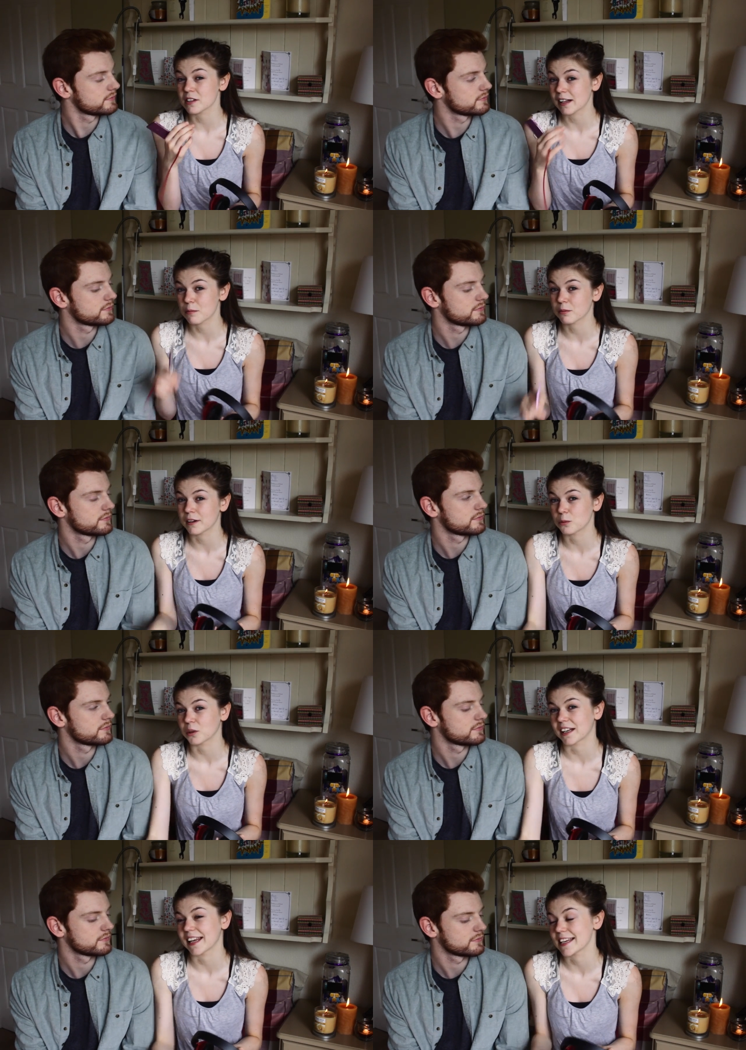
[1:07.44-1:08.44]
Speaker 1: to lip read
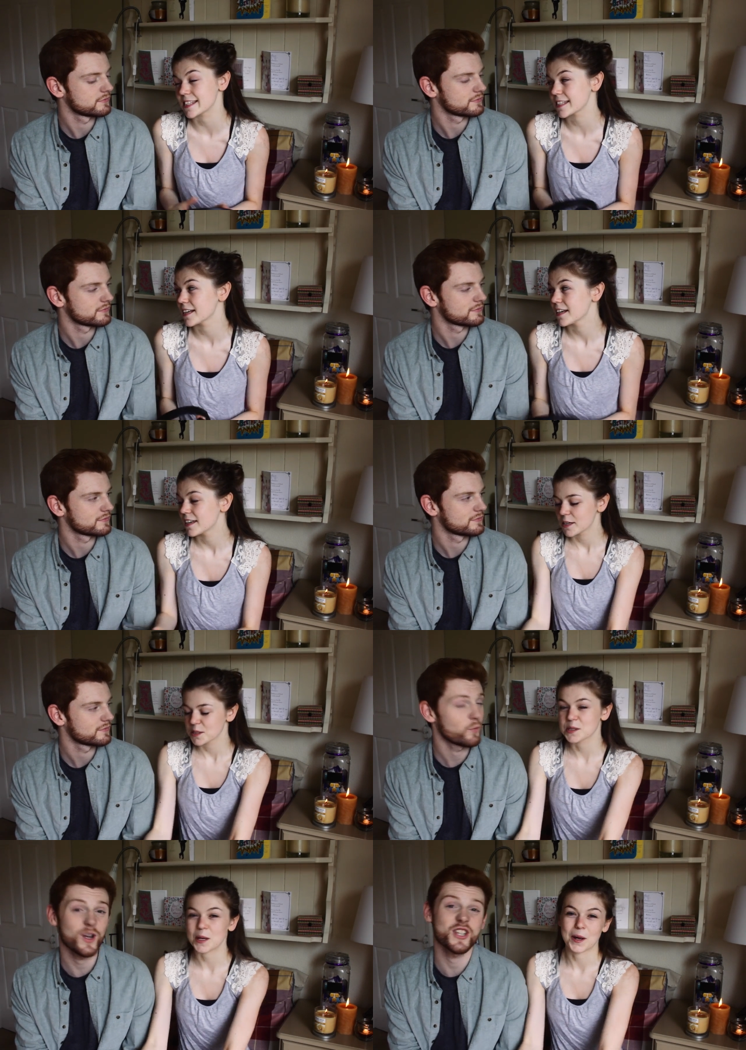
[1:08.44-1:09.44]
what it is.
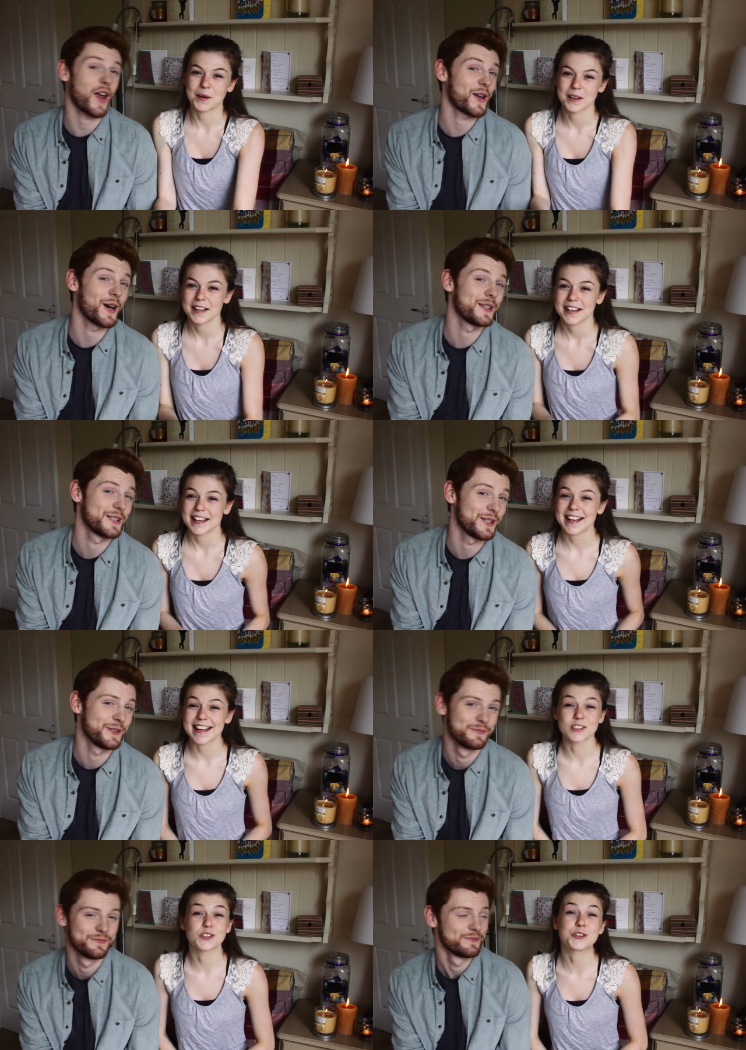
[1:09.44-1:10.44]
So Which I can't do.
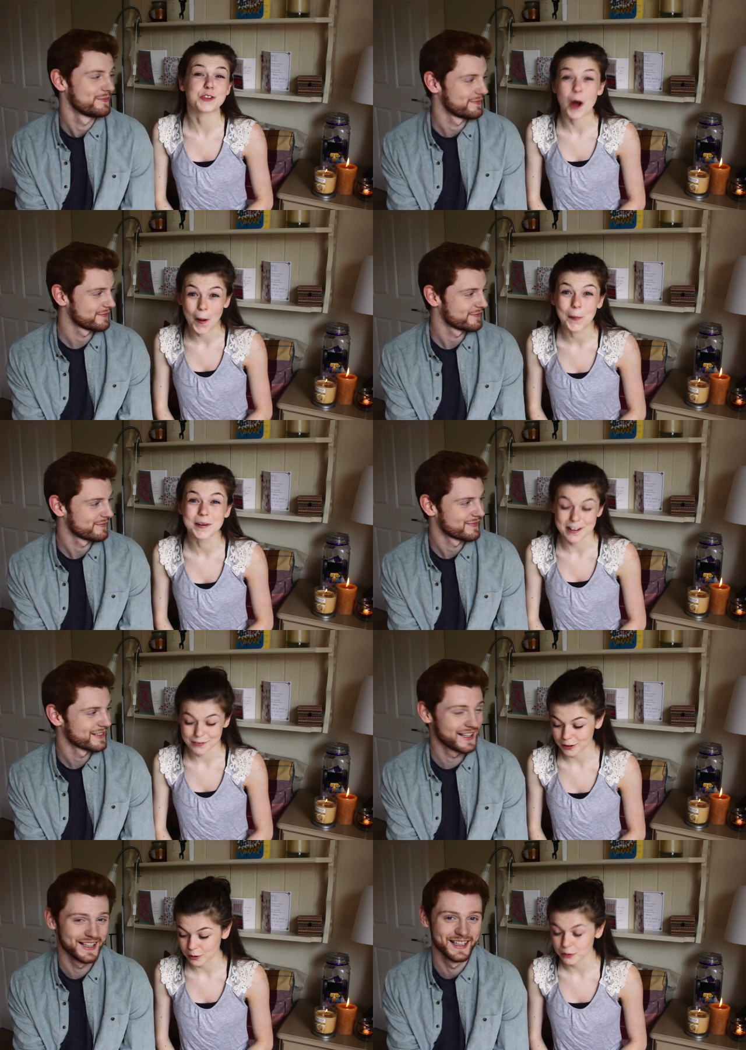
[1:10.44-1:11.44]
It's so
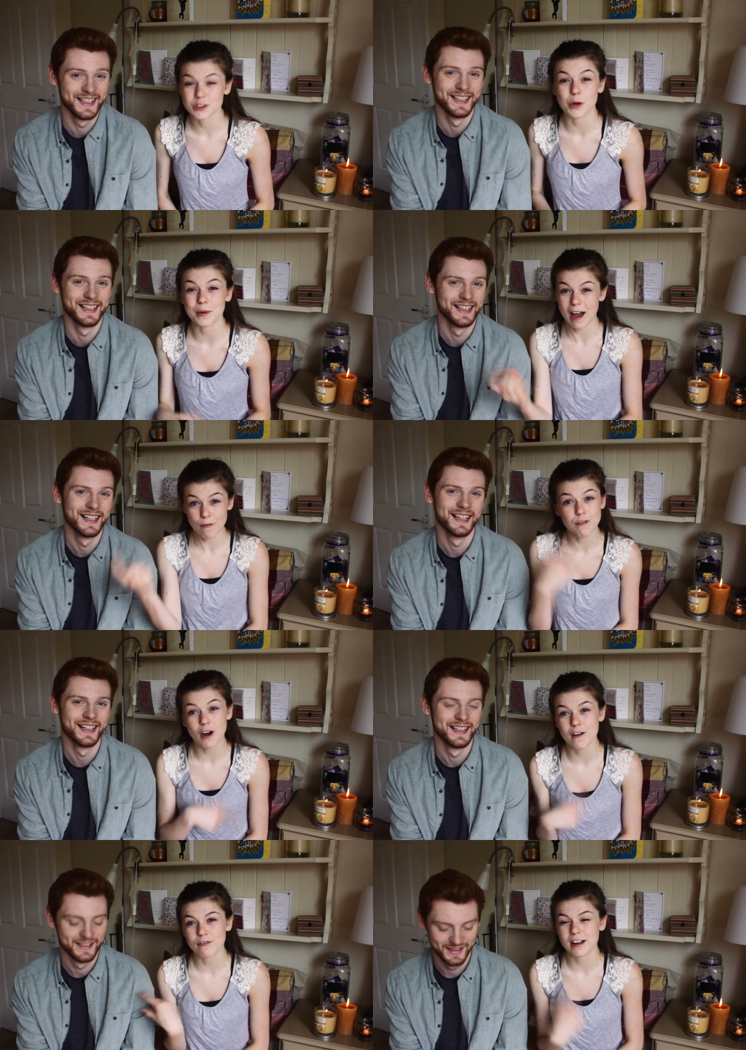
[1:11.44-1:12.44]
difficult. So we have
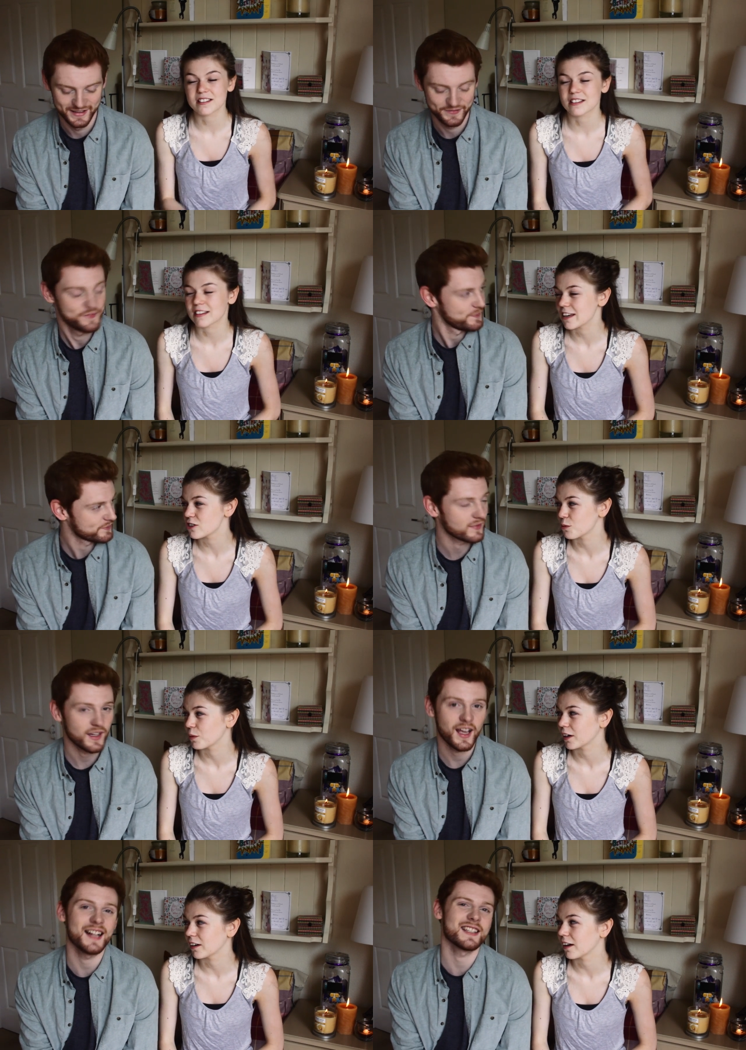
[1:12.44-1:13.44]
five phrases each.
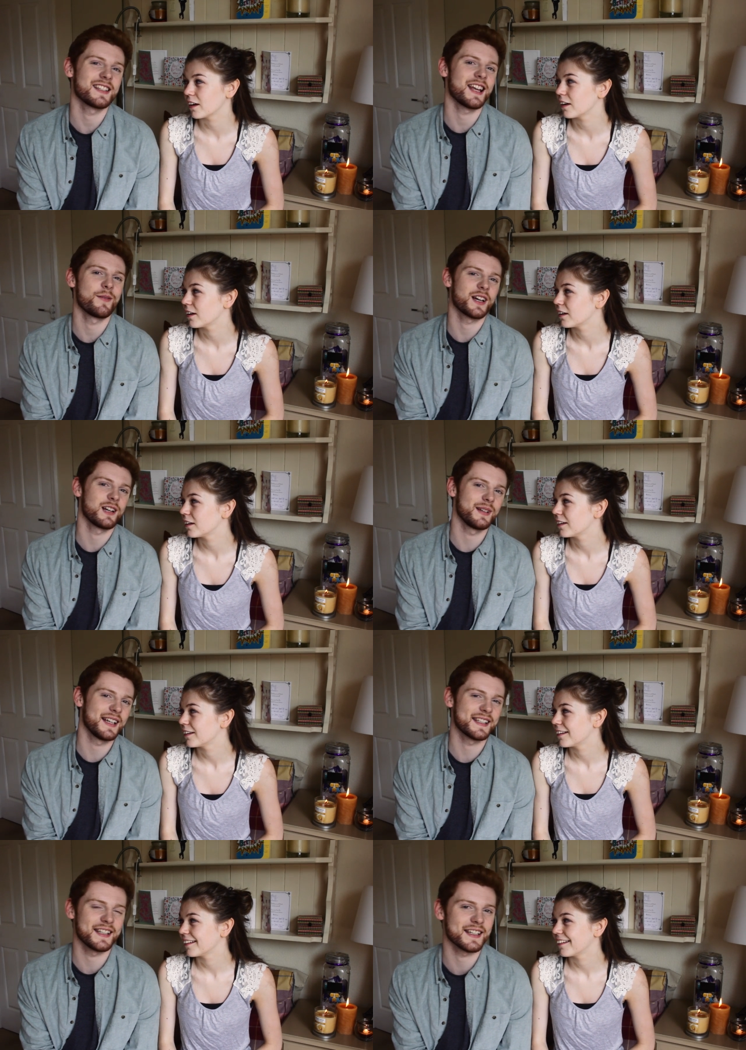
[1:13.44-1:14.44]
And,
Speaker 2: and today we're going to
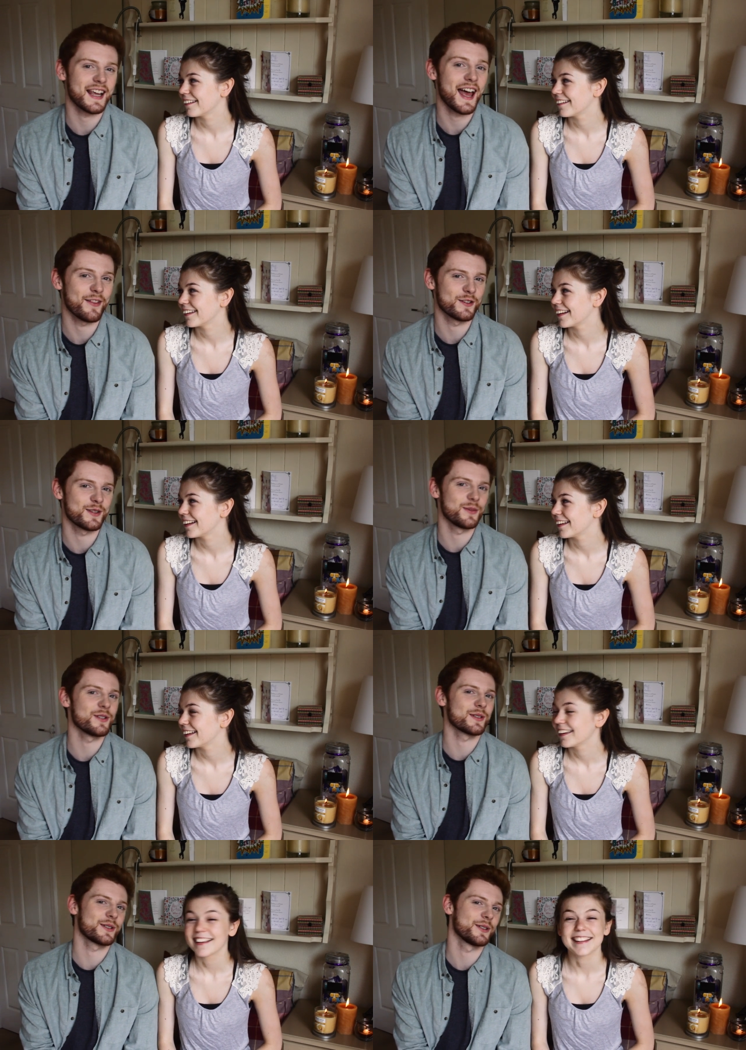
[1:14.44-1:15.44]
be listening to Heathers the
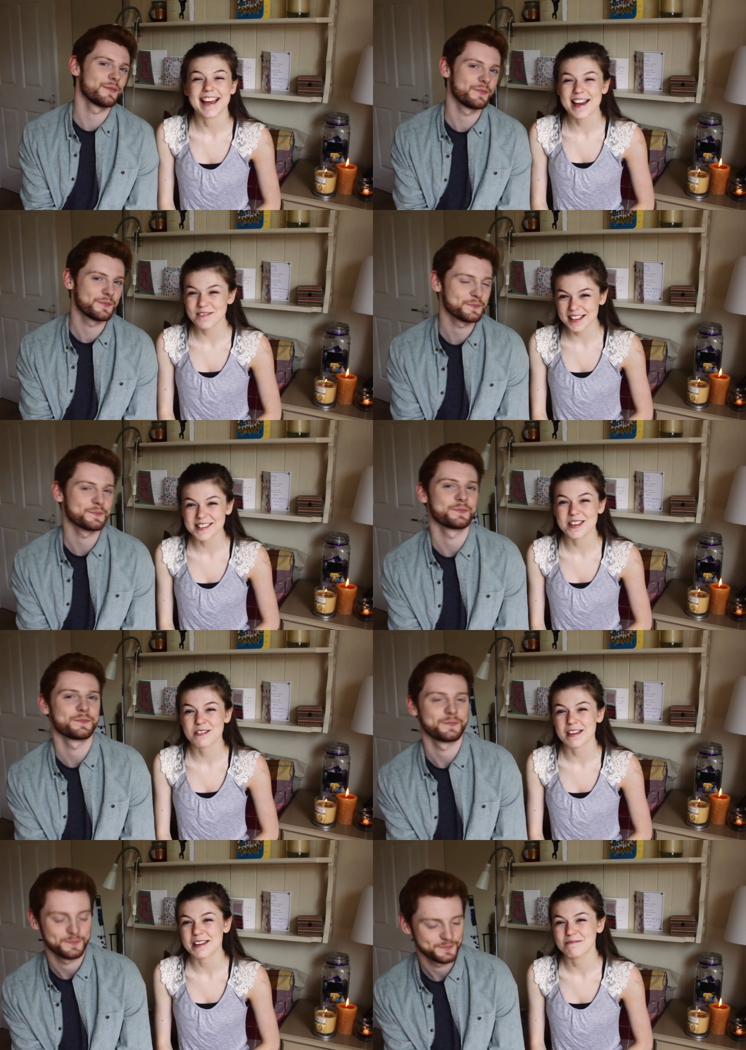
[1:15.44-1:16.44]
Musical. Yeah,
Speaker 1: that's
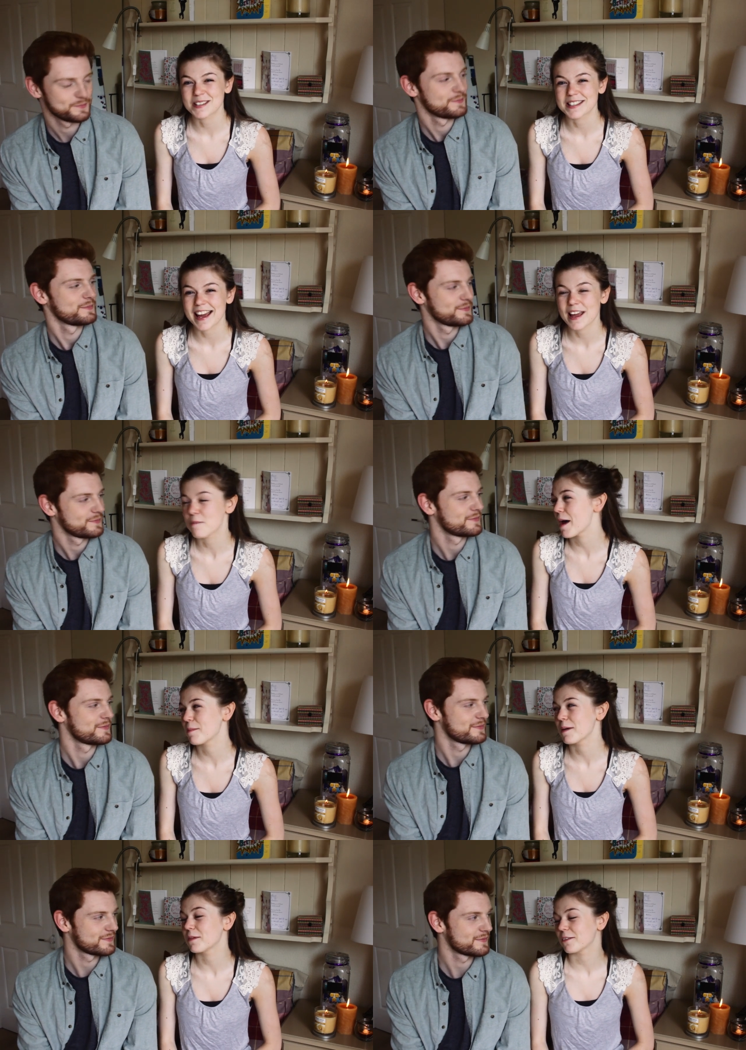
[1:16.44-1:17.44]
the theme today and
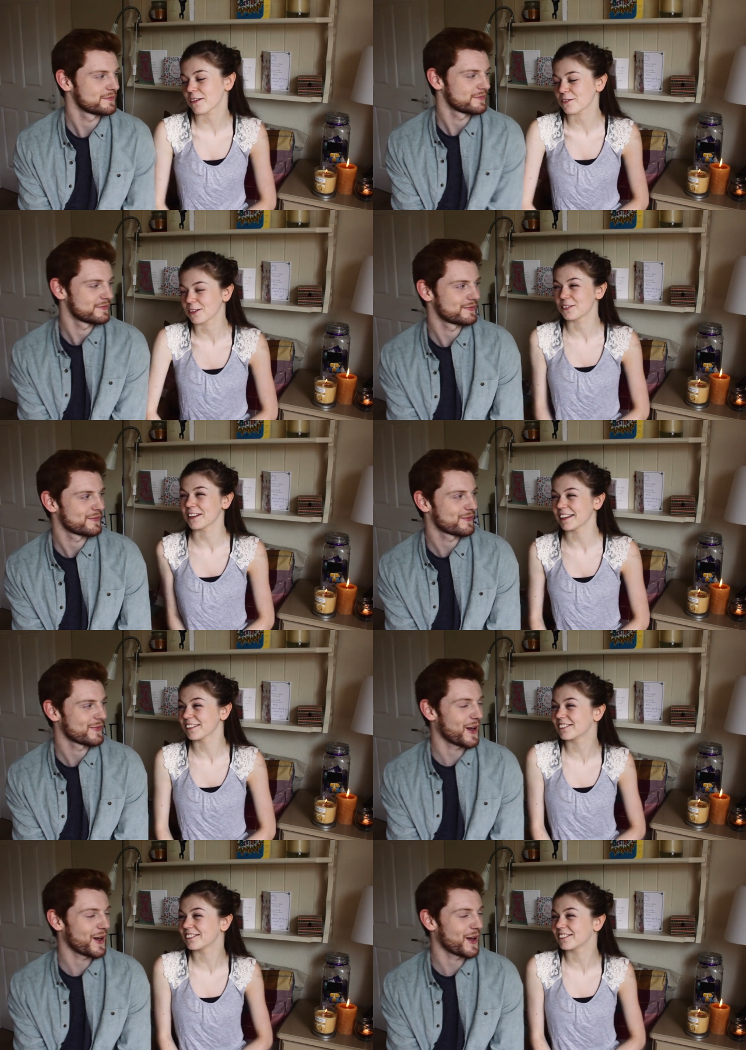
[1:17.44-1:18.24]
maybe a bit of Avril Lavigne.